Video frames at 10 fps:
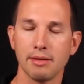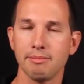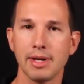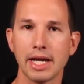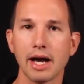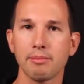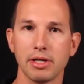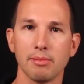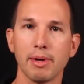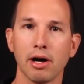And it may not
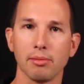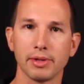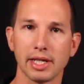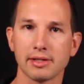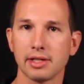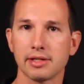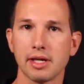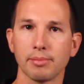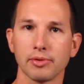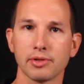be a bell, but that's an example.